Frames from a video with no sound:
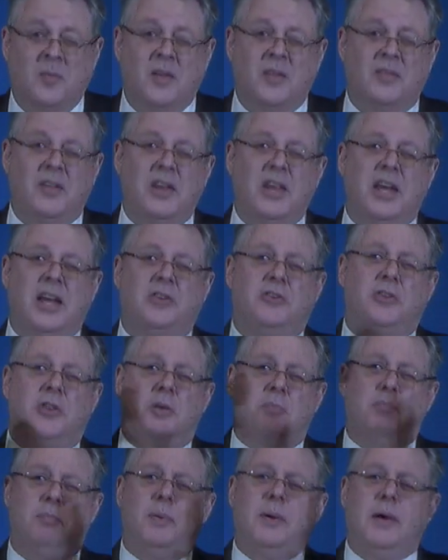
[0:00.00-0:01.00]
Then you get to
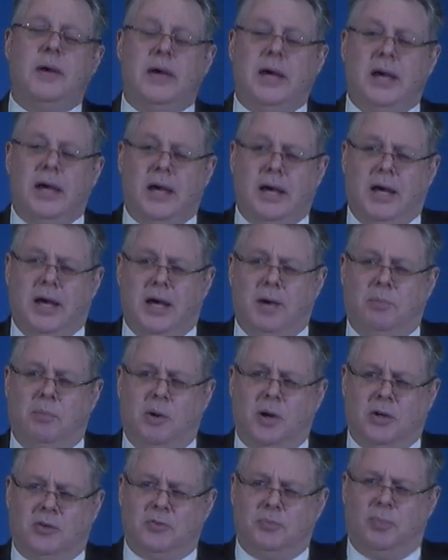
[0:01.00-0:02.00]
the big
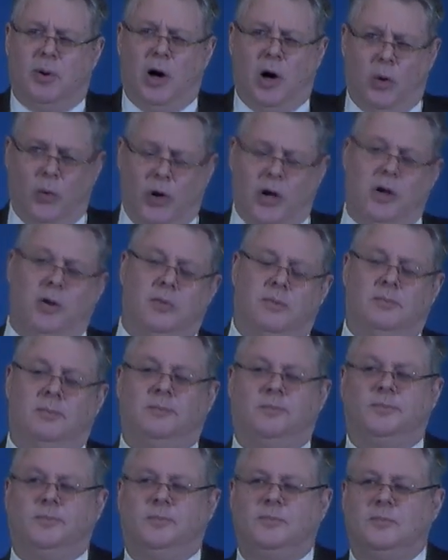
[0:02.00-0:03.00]
books Paul wrote
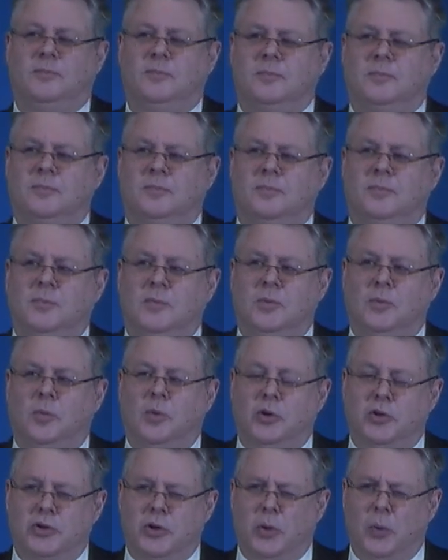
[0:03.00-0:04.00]

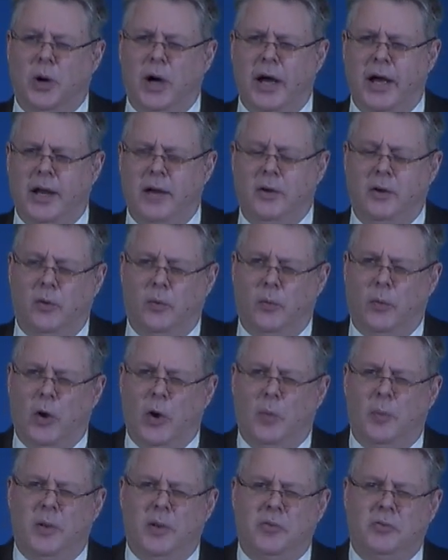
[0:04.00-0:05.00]
which are what?
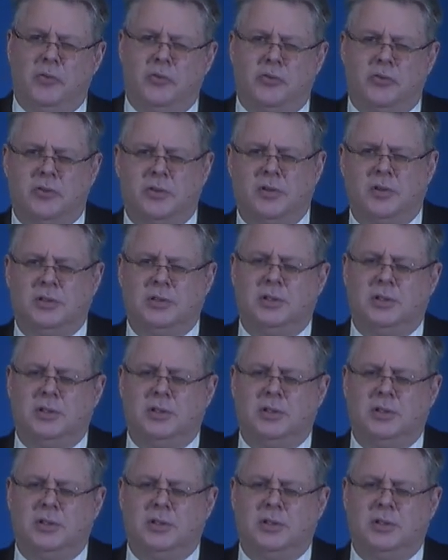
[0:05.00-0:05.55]
Romans,